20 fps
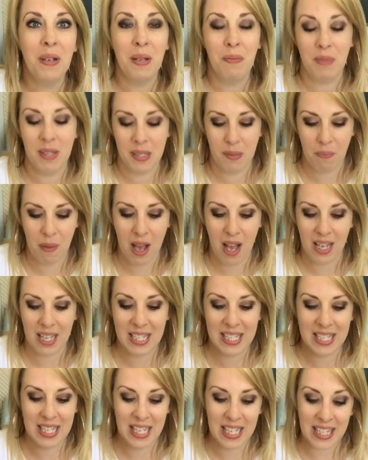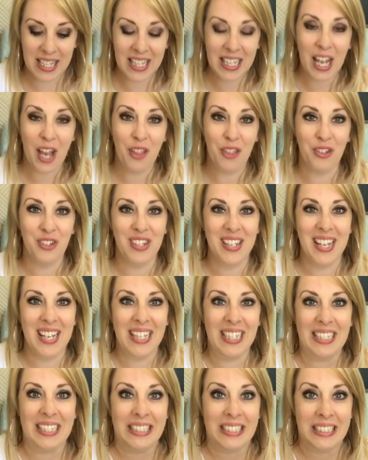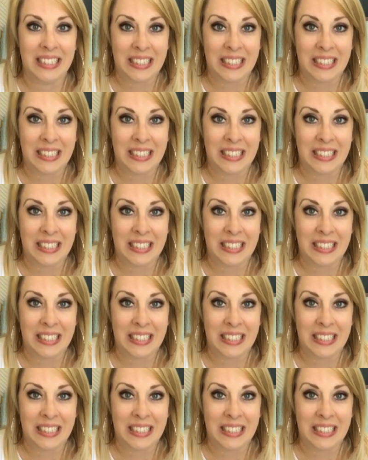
up this box the other day.